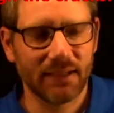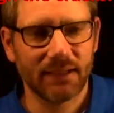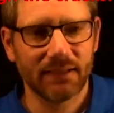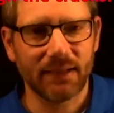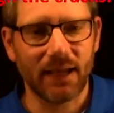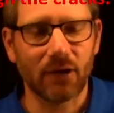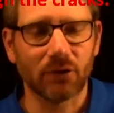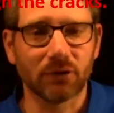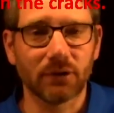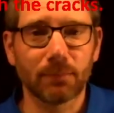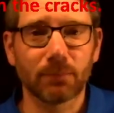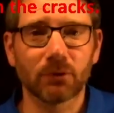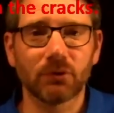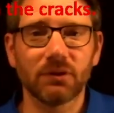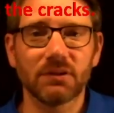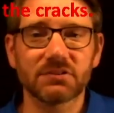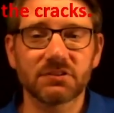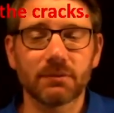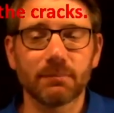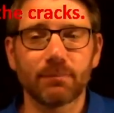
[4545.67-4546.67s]
Now,
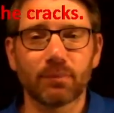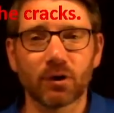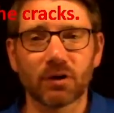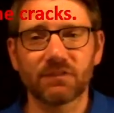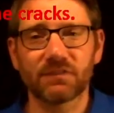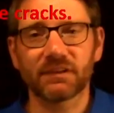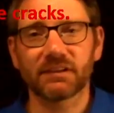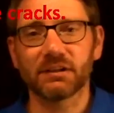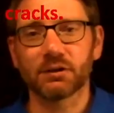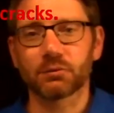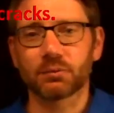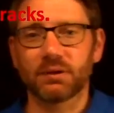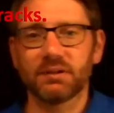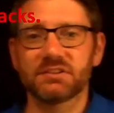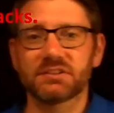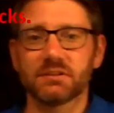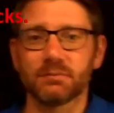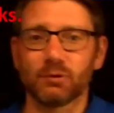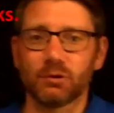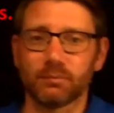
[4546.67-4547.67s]
liberalism, perfectly
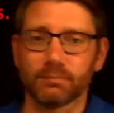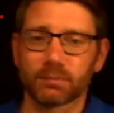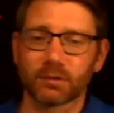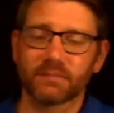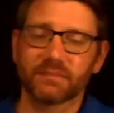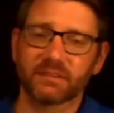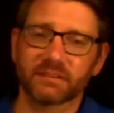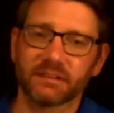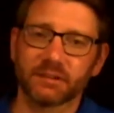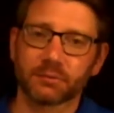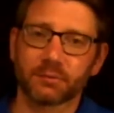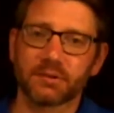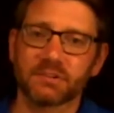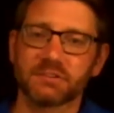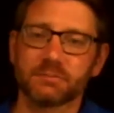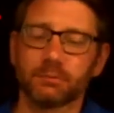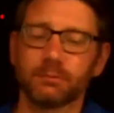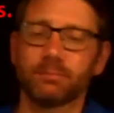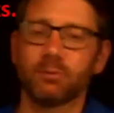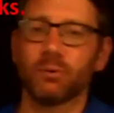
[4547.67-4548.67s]
reasonable
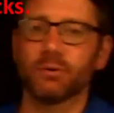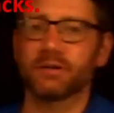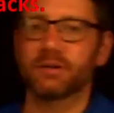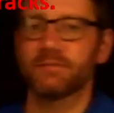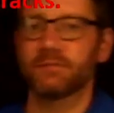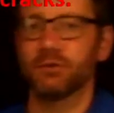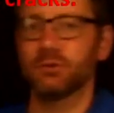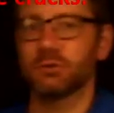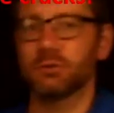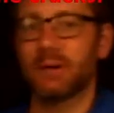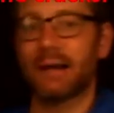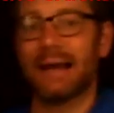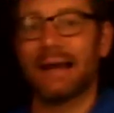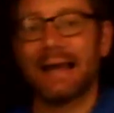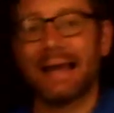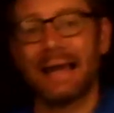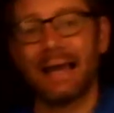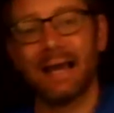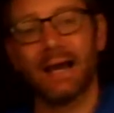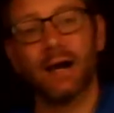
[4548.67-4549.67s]
point of view.
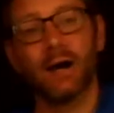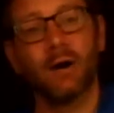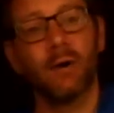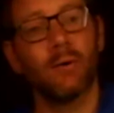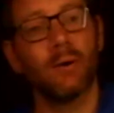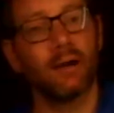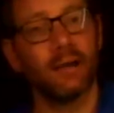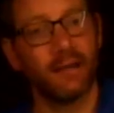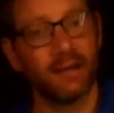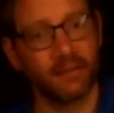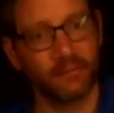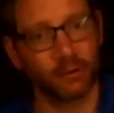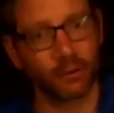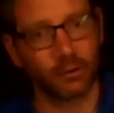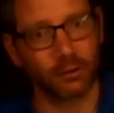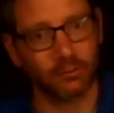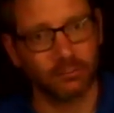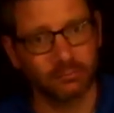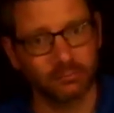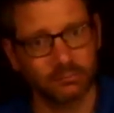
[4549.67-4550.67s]
However,